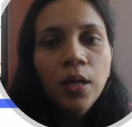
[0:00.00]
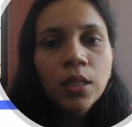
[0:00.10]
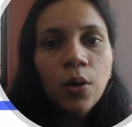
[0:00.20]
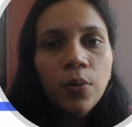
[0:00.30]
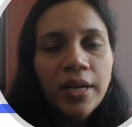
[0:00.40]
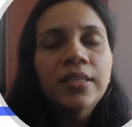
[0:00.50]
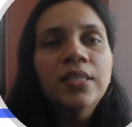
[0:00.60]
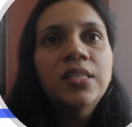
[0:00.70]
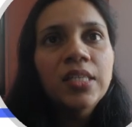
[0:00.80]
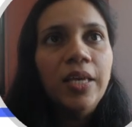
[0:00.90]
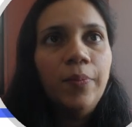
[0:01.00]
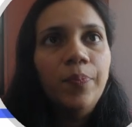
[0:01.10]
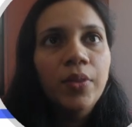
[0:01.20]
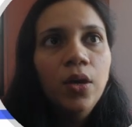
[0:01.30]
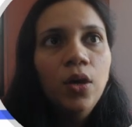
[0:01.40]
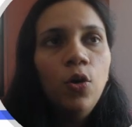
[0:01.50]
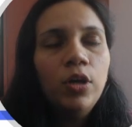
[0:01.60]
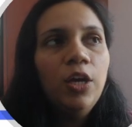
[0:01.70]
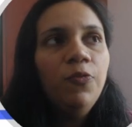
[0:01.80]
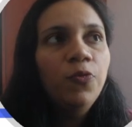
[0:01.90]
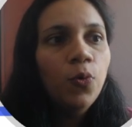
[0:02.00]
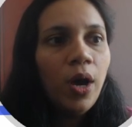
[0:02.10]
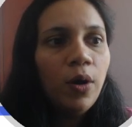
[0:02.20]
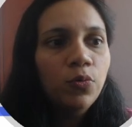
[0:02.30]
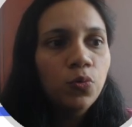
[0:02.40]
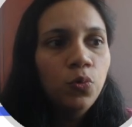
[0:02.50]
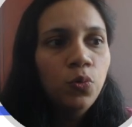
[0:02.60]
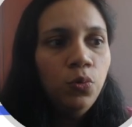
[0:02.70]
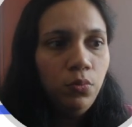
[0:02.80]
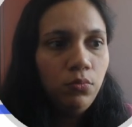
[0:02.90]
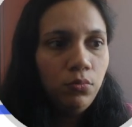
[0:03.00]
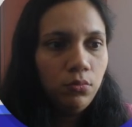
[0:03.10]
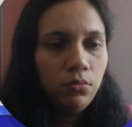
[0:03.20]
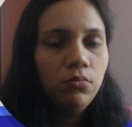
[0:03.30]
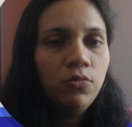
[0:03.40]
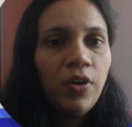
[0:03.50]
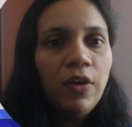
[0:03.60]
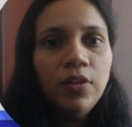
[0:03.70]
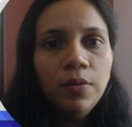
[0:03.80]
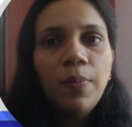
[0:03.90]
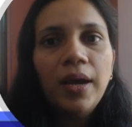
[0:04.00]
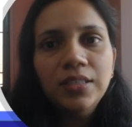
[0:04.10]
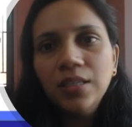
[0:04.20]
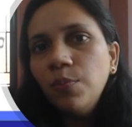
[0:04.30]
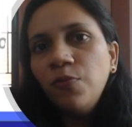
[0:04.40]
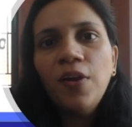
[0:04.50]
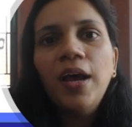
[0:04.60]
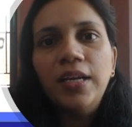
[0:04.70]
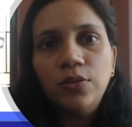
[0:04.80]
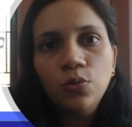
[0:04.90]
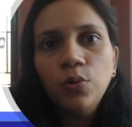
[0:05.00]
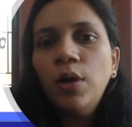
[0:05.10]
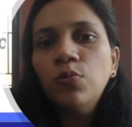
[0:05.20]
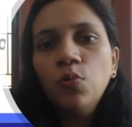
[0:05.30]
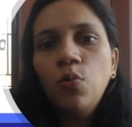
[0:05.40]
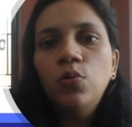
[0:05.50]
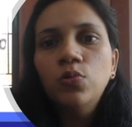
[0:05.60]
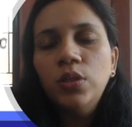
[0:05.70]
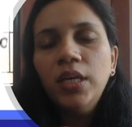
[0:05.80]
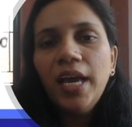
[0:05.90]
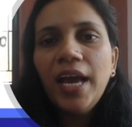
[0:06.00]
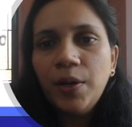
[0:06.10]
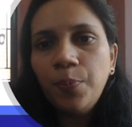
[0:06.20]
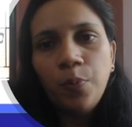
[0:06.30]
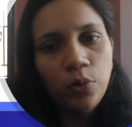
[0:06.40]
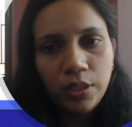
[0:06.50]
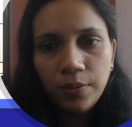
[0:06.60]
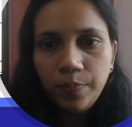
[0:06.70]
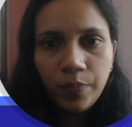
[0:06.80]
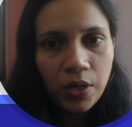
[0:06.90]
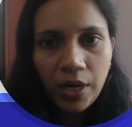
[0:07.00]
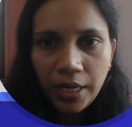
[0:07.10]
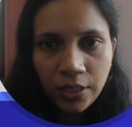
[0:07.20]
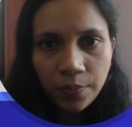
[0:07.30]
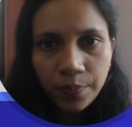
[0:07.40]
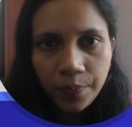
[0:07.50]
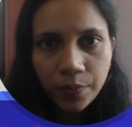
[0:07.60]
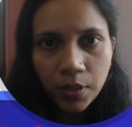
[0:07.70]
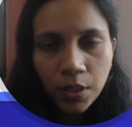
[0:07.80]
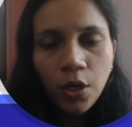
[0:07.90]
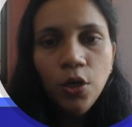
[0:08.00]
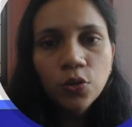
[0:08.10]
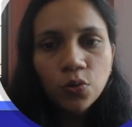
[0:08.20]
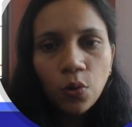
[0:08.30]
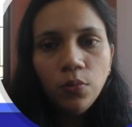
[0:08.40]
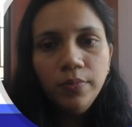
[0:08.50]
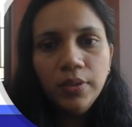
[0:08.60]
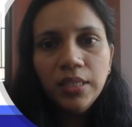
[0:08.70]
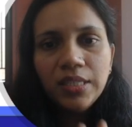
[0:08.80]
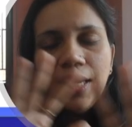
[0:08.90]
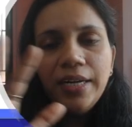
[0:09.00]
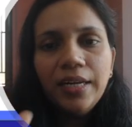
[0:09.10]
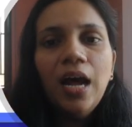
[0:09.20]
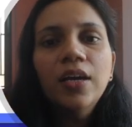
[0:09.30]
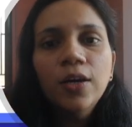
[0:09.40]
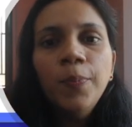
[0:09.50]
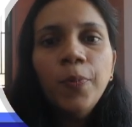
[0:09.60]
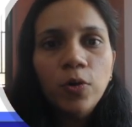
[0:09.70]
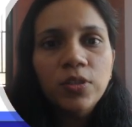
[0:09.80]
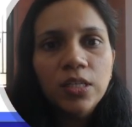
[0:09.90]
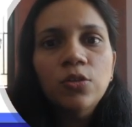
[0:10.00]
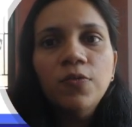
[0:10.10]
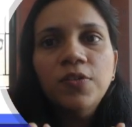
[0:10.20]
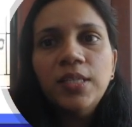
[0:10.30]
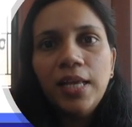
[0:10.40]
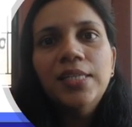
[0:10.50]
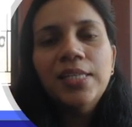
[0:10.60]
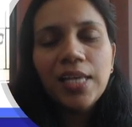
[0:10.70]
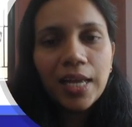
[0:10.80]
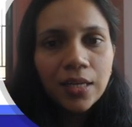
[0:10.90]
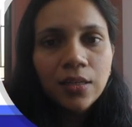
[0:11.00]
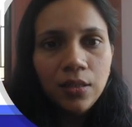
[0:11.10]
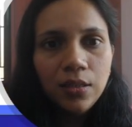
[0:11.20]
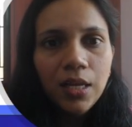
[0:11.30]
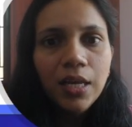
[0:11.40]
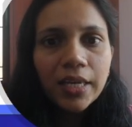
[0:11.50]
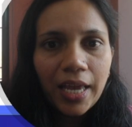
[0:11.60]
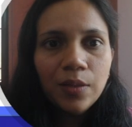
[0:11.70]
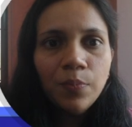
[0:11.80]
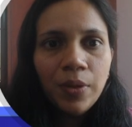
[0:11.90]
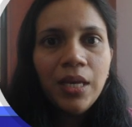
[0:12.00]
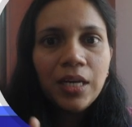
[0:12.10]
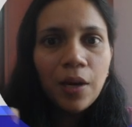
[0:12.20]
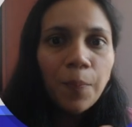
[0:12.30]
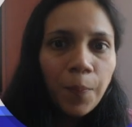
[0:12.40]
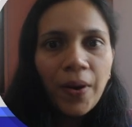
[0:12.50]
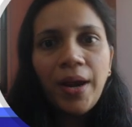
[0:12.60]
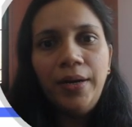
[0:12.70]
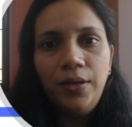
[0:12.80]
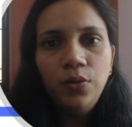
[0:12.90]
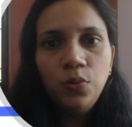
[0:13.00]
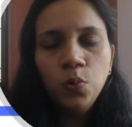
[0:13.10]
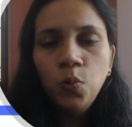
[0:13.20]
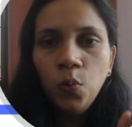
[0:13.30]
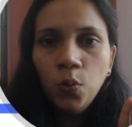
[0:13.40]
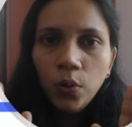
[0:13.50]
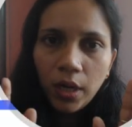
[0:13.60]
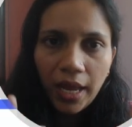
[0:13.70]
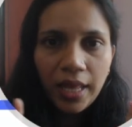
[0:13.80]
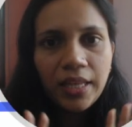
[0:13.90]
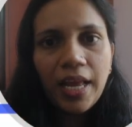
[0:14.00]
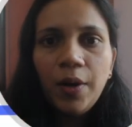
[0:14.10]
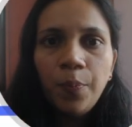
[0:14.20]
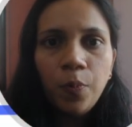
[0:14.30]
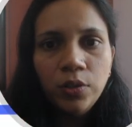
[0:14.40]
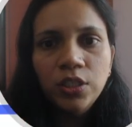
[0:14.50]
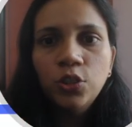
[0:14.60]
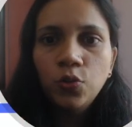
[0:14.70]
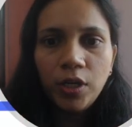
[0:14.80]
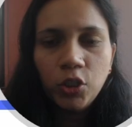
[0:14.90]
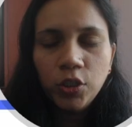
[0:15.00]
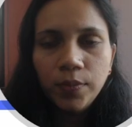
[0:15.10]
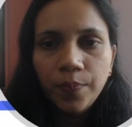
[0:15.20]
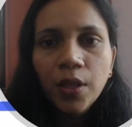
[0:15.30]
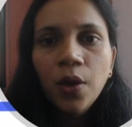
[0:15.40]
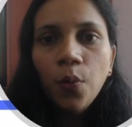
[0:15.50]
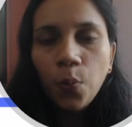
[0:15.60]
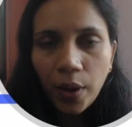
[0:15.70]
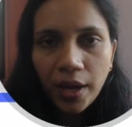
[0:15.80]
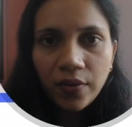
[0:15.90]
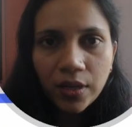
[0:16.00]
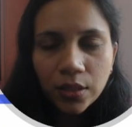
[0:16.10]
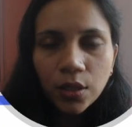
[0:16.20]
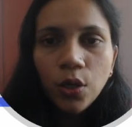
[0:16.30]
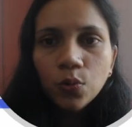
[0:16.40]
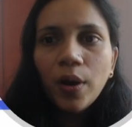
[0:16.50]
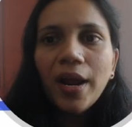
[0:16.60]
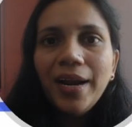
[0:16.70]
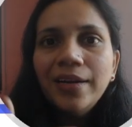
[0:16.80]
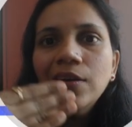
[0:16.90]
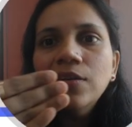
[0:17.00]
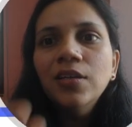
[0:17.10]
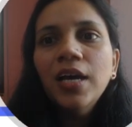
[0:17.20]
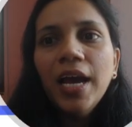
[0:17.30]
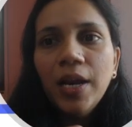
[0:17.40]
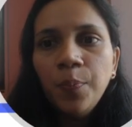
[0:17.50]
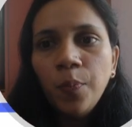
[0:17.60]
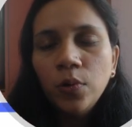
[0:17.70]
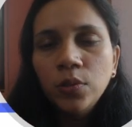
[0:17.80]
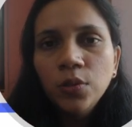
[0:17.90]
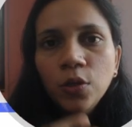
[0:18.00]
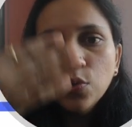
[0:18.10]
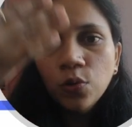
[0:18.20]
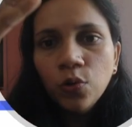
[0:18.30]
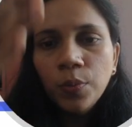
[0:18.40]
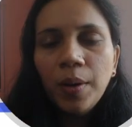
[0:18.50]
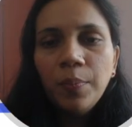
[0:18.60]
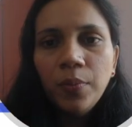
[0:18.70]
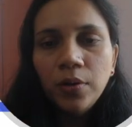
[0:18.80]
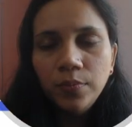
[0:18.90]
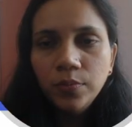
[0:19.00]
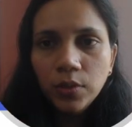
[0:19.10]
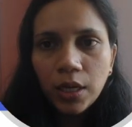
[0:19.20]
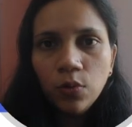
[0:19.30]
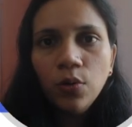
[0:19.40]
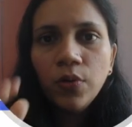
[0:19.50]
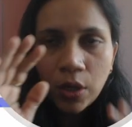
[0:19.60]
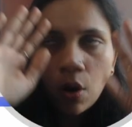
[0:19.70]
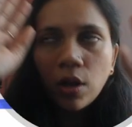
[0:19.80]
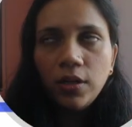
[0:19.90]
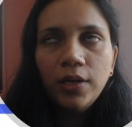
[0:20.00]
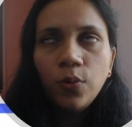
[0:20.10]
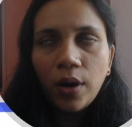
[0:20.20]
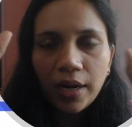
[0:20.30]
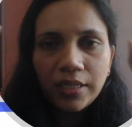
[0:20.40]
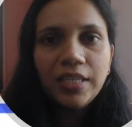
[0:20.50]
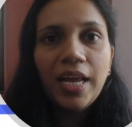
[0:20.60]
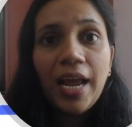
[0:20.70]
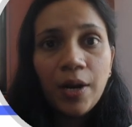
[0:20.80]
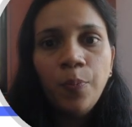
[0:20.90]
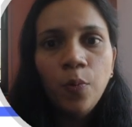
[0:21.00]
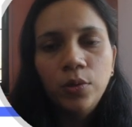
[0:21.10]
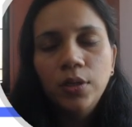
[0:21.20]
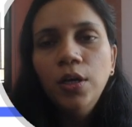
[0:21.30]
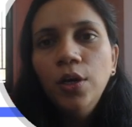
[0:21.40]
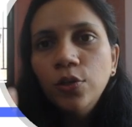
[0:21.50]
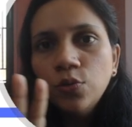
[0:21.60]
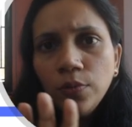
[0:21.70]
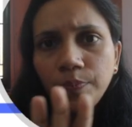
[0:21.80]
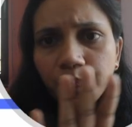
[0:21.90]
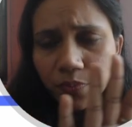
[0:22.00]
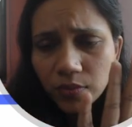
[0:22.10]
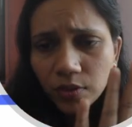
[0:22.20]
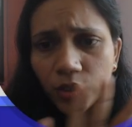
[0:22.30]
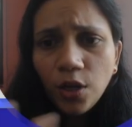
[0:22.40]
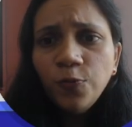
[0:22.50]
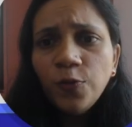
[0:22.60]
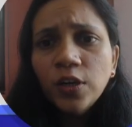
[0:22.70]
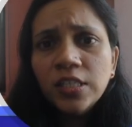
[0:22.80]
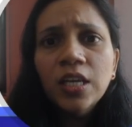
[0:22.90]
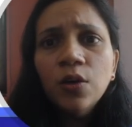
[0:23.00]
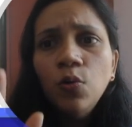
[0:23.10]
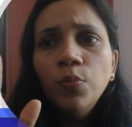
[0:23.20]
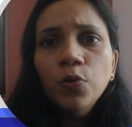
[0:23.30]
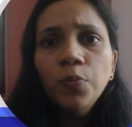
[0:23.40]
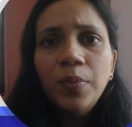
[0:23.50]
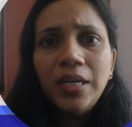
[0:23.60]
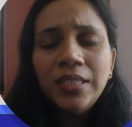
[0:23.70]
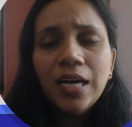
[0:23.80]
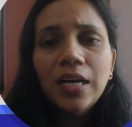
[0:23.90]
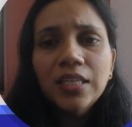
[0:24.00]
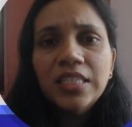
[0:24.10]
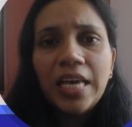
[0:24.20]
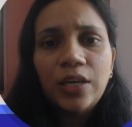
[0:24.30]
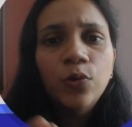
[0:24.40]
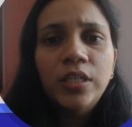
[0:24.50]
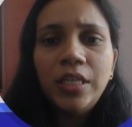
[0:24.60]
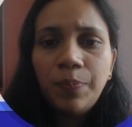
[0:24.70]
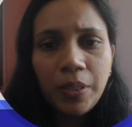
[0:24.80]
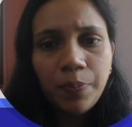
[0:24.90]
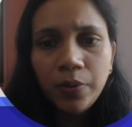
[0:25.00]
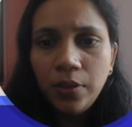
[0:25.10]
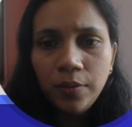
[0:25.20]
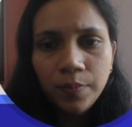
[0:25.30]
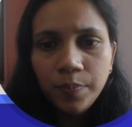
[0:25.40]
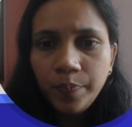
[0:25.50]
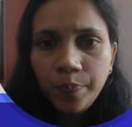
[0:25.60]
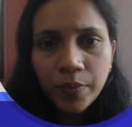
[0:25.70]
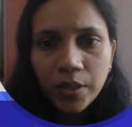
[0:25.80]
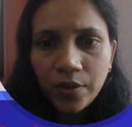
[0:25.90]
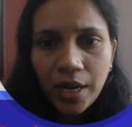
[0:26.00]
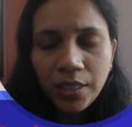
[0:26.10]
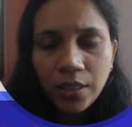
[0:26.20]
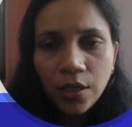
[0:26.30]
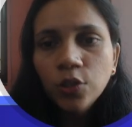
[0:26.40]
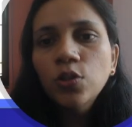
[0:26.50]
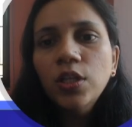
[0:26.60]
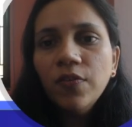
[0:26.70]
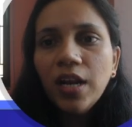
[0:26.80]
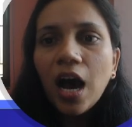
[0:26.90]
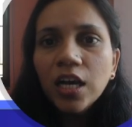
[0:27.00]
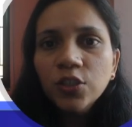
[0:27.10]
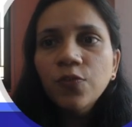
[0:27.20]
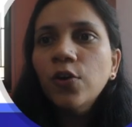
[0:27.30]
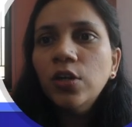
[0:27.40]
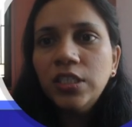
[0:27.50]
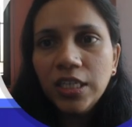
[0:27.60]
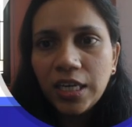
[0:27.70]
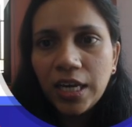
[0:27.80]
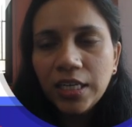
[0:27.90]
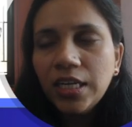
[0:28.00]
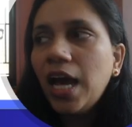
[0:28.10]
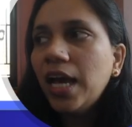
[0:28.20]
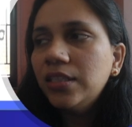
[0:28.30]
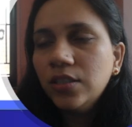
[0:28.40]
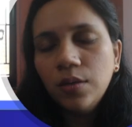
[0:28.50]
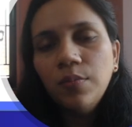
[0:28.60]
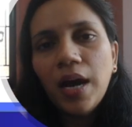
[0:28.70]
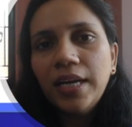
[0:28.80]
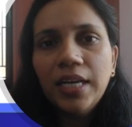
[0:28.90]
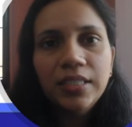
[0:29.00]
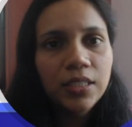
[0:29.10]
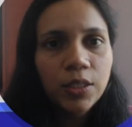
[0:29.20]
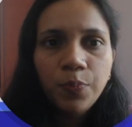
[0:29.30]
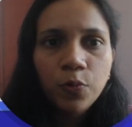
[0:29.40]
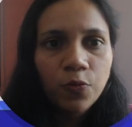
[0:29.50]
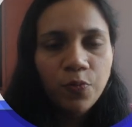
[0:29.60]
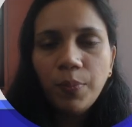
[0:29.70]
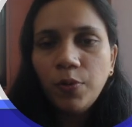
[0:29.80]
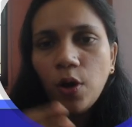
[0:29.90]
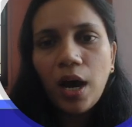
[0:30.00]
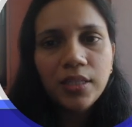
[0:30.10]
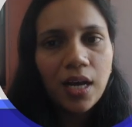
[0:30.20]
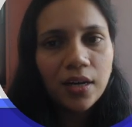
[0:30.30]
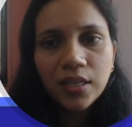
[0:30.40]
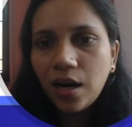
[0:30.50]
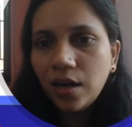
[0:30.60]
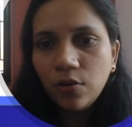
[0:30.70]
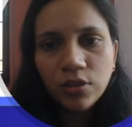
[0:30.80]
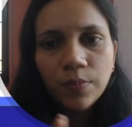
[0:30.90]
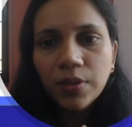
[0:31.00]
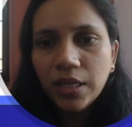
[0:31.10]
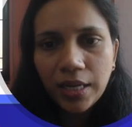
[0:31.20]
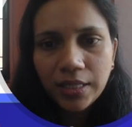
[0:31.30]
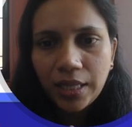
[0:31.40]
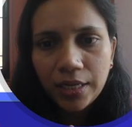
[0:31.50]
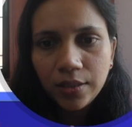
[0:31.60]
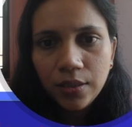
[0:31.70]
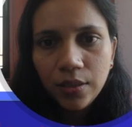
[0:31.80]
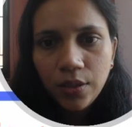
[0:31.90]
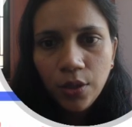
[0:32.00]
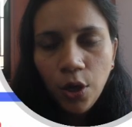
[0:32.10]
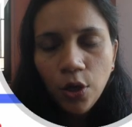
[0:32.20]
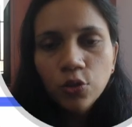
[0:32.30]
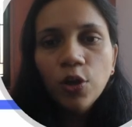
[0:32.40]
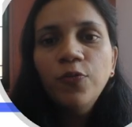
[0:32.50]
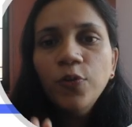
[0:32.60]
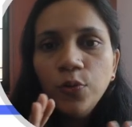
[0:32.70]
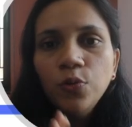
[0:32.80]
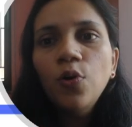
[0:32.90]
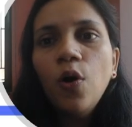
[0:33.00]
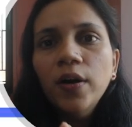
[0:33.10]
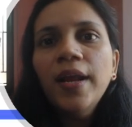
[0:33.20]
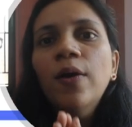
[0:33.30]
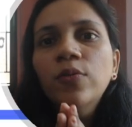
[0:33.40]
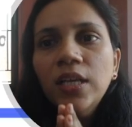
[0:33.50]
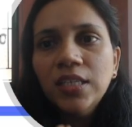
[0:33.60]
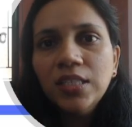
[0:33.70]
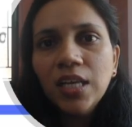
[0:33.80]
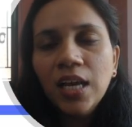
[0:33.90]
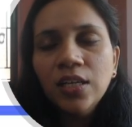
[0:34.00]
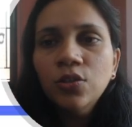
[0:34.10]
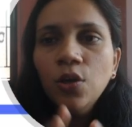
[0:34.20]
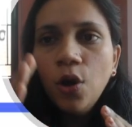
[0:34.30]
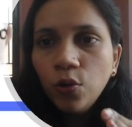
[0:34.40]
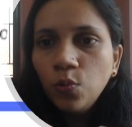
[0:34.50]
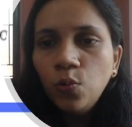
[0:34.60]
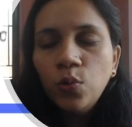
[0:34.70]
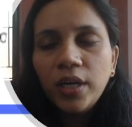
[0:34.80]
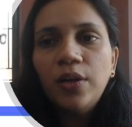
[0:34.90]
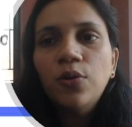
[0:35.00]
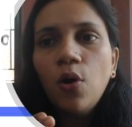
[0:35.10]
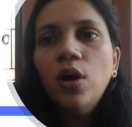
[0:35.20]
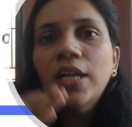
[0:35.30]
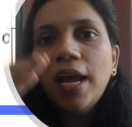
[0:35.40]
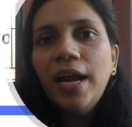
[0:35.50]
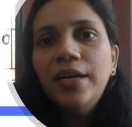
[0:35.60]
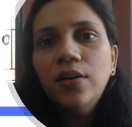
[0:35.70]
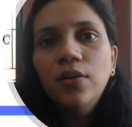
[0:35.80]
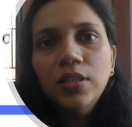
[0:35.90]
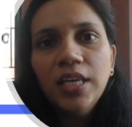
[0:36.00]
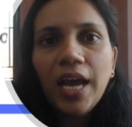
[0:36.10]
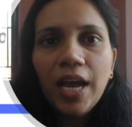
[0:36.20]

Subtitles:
Now let us see. Okay. If you have to travel by some flight, so you have to go to the airport, right? So this entire process of cell cycle can be compared to an airport situation, wherein to enter the airport, so you remember, like, recall that you are at an airport. So first thing you meet are the security people, right? So they will ask for your ticket and some identity proof, maybe your Aadhaar card or something like that. So if you do not have these things, you cannot enter the